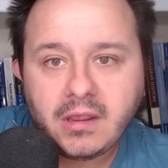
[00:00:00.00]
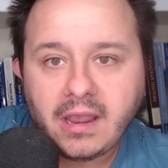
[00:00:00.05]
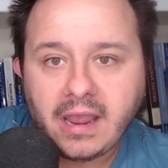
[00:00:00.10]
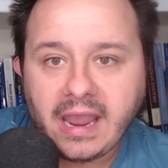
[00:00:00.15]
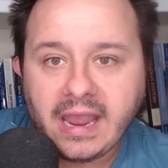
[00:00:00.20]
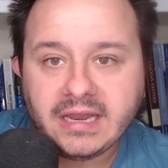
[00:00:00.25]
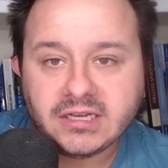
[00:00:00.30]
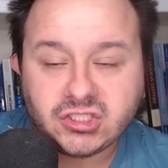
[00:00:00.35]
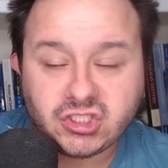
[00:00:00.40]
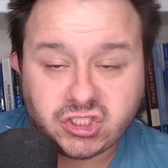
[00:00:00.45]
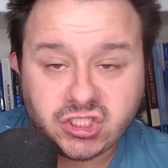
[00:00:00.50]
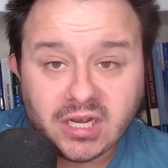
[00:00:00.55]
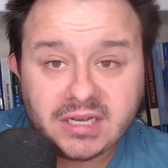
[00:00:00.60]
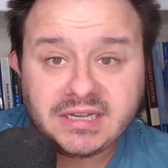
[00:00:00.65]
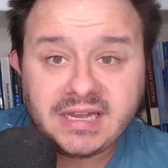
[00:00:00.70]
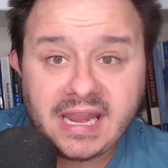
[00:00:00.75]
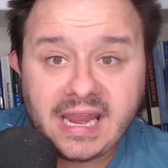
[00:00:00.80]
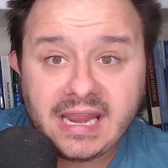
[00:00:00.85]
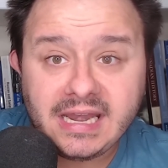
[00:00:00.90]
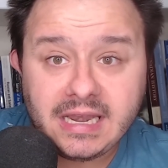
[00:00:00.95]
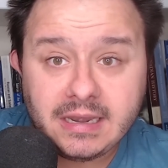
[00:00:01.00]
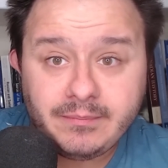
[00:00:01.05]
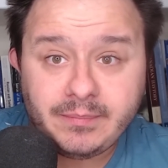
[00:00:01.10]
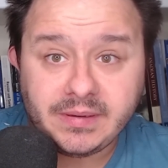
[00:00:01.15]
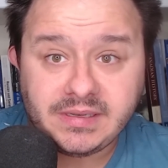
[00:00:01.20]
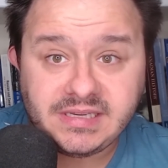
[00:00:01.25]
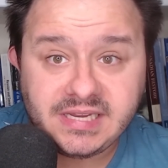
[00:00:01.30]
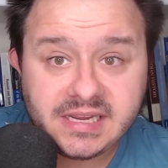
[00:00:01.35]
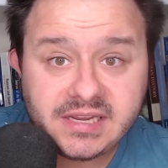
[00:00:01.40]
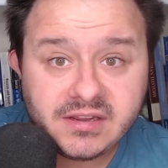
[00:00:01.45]
And Chutkan in
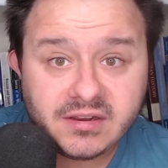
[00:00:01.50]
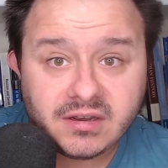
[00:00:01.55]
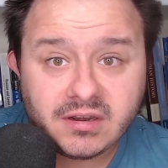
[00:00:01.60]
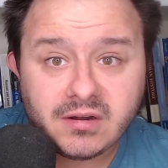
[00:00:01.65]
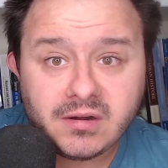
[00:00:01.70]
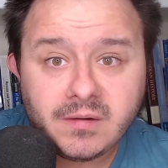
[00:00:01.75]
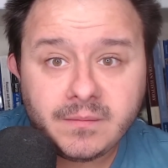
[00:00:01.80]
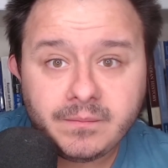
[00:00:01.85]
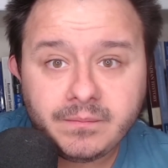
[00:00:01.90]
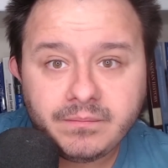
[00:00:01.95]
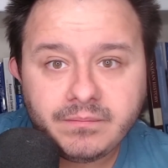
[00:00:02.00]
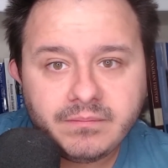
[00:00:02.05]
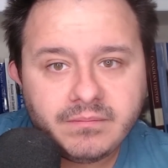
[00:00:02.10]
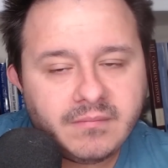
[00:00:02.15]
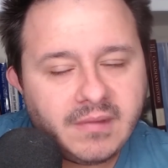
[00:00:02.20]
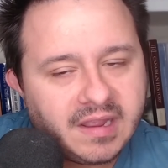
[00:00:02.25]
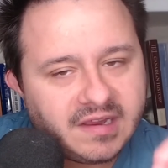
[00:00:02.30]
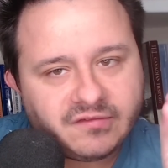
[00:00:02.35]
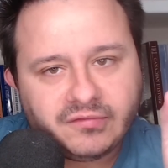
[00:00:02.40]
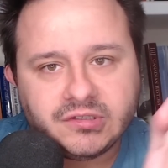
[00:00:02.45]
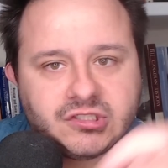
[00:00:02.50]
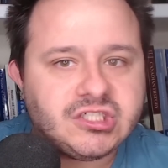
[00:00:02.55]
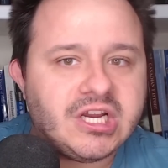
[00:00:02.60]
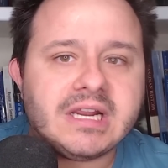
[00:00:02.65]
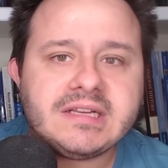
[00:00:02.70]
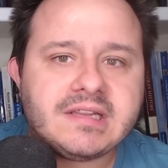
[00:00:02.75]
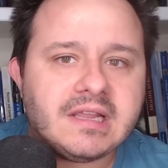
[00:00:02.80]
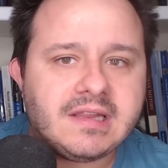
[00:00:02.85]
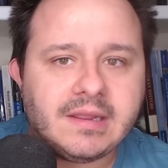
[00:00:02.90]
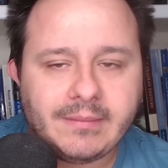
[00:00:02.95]
particular has
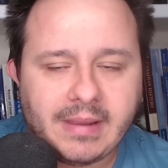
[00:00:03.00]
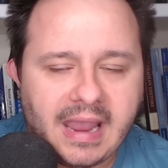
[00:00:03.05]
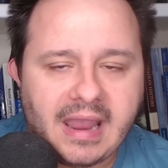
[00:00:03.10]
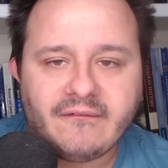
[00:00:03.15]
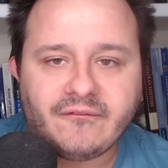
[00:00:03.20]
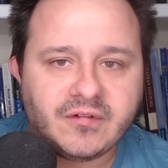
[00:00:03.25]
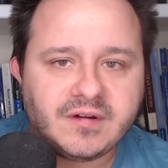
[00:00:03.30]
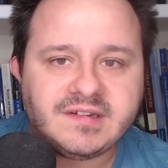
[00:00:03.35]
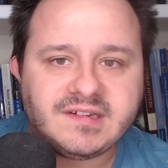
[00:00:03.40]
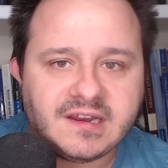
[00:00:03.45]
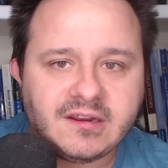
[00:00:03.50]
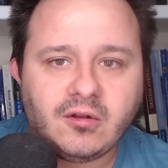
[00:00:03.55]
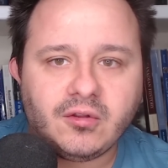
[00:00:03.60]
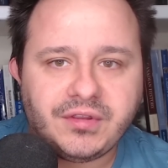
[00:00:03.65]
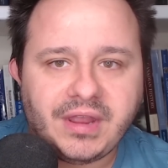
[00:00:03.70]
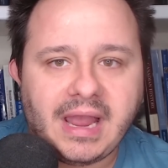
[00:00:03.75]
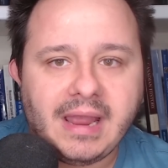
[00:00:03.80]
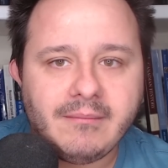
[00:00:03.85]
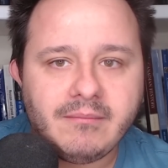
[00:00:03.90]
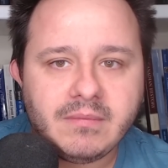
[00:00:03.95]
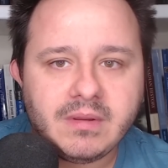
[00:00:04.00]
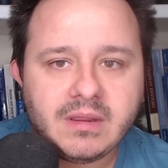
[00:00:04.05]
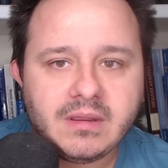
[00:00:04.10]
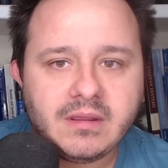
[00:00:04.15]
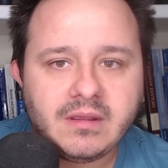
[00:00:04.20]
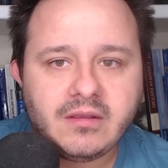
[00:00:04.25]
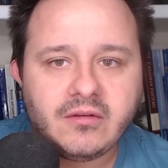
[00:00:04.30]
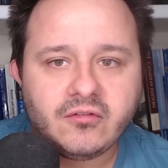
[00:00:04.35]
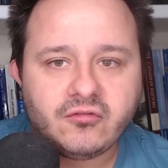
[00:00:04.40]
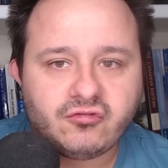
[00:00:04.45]
rejected them every single time.
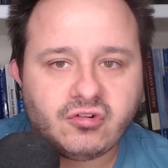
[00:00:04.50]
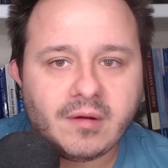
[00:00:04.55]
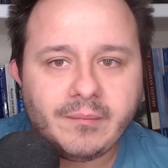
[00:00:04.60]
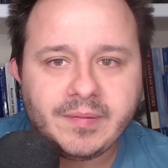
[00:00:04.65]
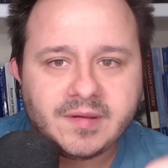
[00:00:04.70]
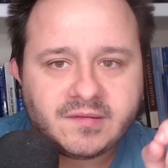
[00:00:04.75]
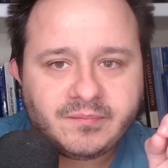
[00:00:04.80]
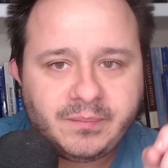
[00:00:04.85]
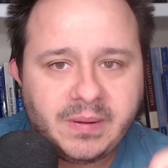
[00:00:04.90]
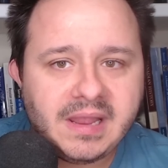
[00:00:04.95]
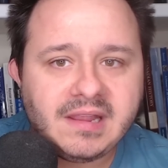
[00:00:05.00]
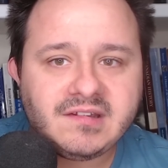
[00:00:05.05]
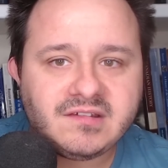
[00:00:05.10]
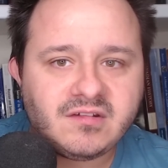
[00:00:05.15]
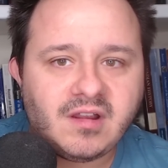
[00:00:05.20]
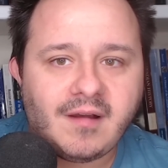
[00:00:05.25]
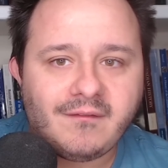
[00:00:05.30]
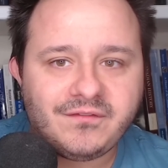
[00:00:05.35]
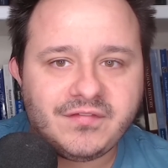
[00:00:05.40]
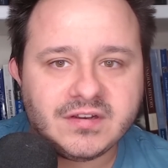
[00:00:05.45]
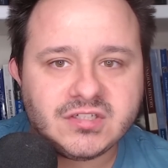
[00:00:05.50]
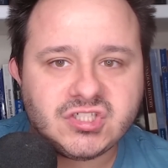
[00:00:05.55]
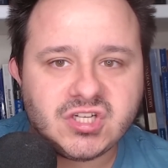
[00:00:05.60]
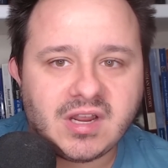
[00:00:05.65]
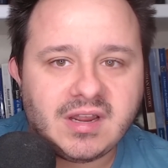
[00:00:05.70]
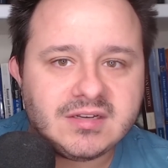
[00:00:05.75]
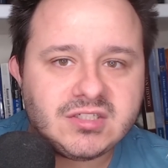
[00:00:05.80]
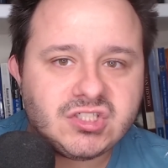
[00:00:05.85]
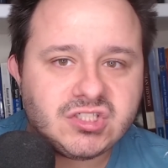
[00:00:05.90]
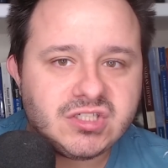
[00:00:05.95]
Trump is pissed off the
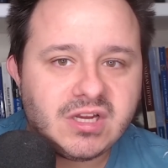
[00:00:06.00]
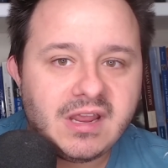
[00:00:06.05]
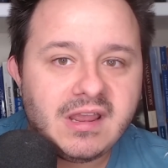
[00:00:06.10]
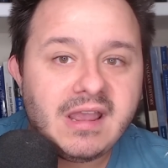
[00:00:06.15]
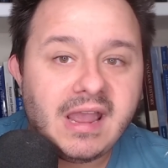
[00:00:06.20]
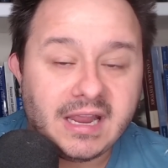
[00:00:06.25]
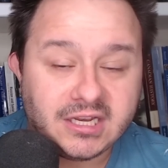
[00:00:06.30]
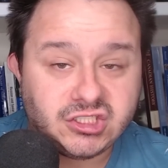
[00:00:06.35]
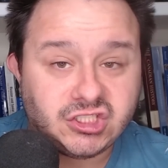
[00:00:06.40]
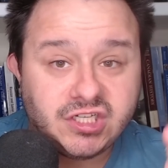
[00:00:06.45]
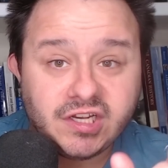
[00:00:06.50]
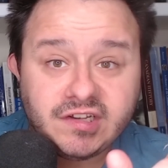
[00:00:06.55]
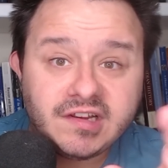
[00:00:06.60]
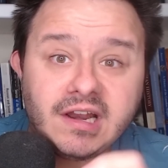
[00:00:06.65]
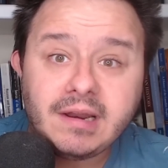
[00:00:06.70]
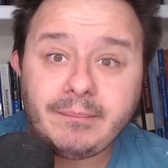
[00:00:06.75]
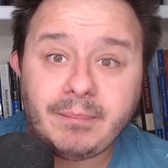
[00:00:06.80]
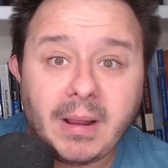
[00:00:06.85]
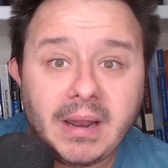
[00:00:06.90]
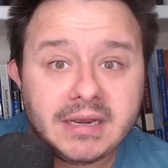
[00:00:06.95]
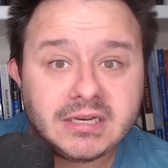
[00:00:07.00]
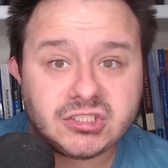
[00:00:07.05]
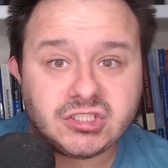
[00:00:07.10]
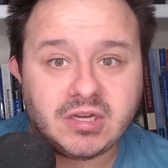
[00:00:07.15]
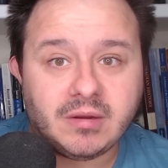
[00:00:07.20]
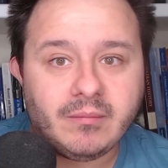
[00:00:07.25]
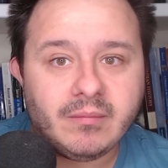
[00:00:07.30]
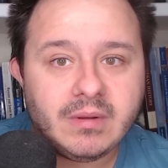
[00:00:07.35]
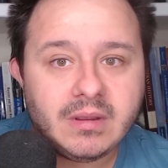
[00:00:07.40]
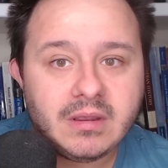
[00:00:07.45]
judge, and she's going to punish
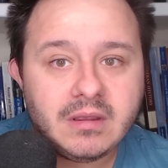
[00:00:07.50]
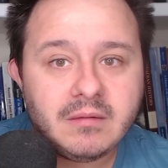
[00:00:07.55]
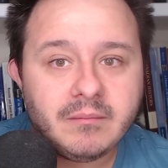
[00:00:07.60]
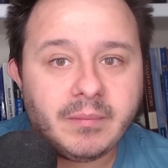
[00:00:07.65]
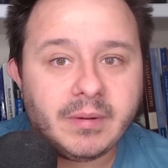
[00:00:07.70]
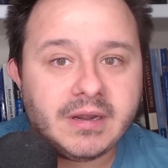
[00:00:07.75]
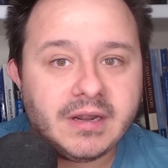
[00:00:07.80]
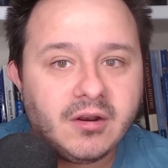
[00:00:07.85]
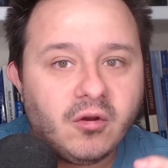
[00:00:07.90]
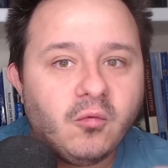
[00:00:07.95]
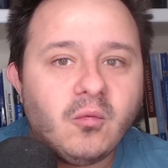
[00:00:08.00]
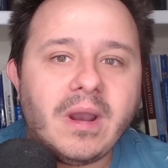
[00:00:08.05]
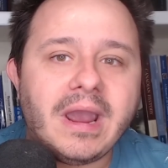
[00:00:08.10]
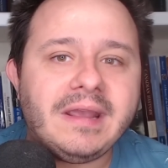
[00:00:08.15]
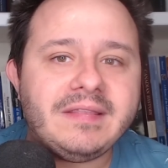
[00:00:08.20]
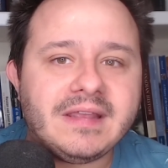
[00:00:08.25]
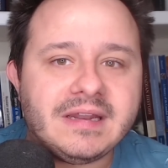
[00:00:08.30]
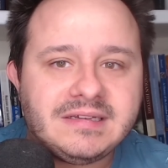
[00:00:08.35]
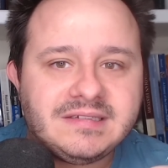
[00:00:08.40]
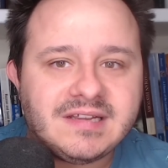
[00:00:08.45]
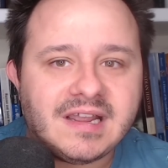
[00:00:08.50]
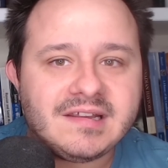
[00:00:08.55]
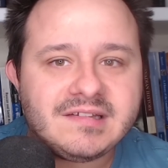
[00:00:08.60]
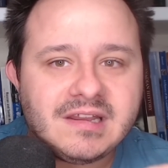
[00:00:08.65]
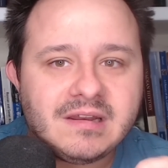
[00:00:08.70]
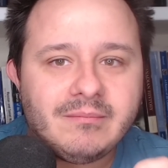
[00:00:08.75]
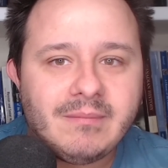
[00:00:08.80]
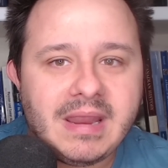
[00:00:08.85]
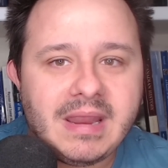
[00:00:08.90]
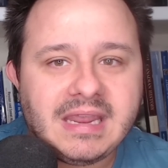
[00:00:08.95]
him, but in a way that
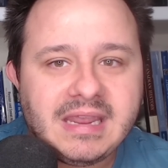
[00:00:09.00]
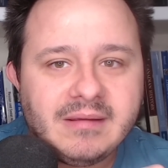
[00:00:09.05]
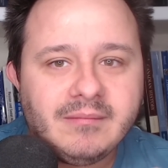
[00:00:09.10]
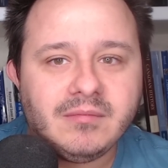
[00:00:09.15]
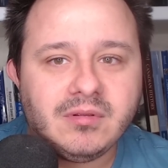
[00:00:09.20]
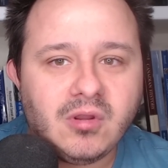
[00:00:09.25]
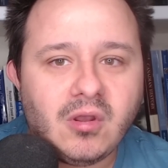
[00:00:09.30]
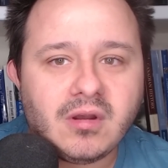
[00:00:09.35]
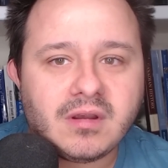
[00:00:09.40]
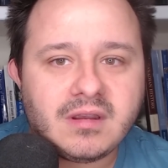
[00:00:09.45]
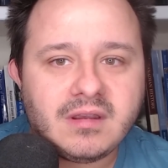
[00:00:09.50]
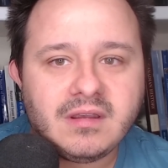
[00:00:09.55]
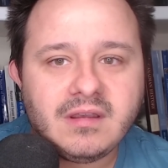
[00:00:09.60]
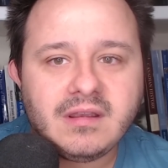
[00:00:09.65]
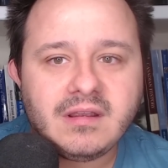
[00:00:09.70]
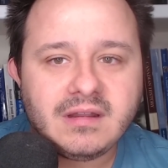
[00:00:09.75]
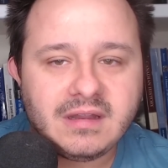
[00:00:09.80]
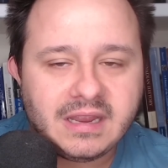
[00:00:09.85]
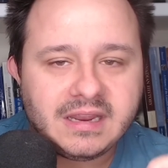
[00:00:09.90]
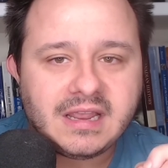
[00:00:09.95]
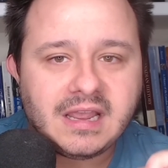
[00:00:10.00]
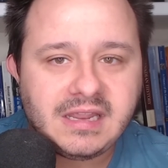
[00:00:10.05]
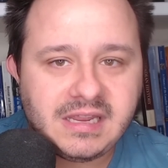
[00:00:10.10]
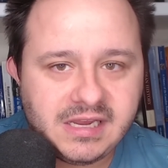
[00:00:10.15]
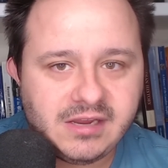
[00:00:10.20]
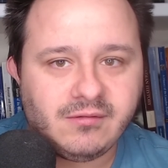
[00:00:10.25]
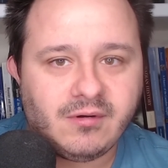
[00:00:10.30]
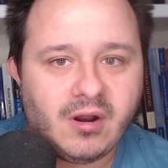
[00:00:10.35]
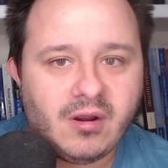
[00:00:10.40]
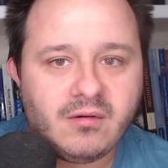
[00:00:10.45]
doesn't make him look like a
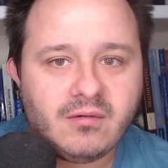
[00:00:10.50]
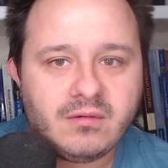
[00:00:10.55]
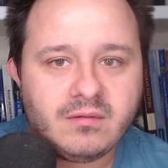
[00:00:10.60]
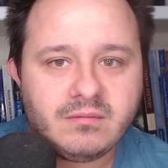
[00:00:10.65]
hero.